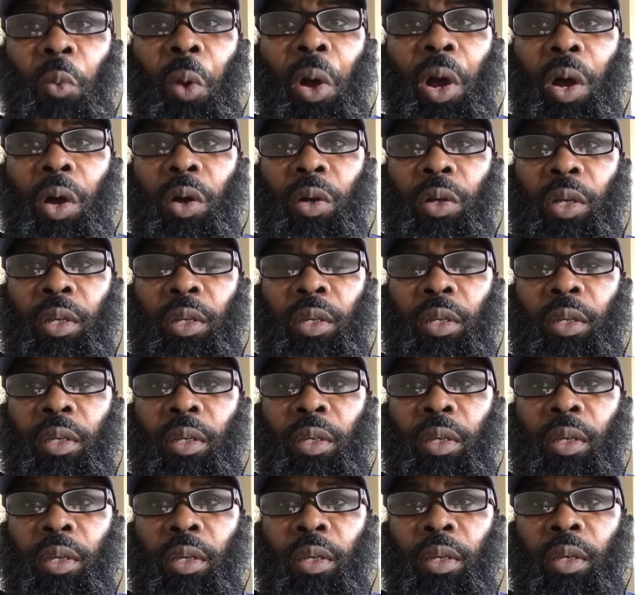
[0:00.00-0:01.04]
walk,
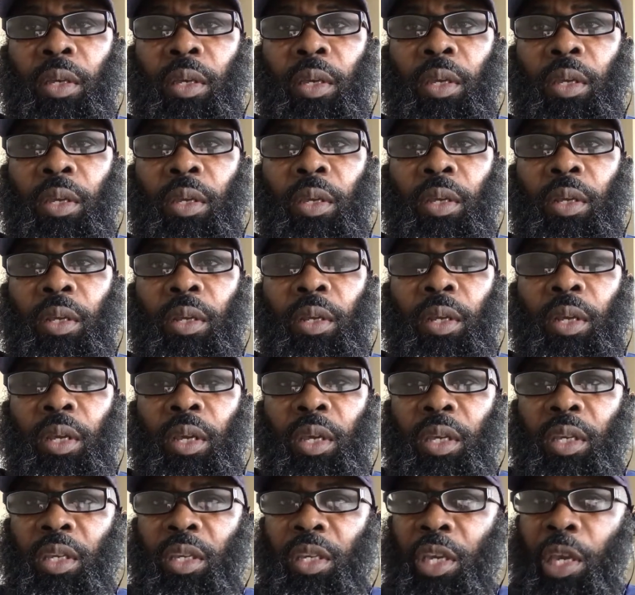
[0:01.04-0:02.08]

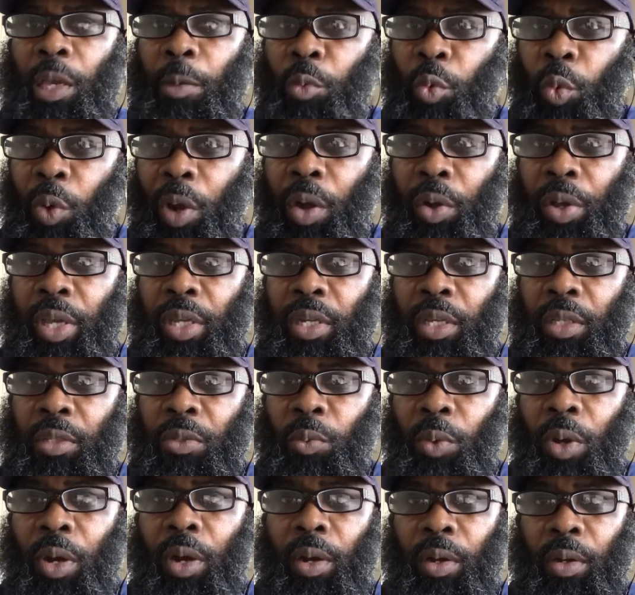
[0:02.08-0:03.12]
keep walking this
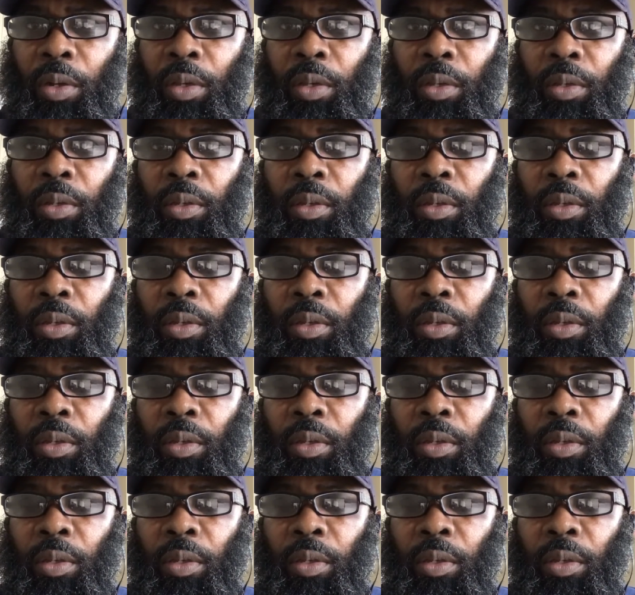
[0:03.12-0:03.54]
walk.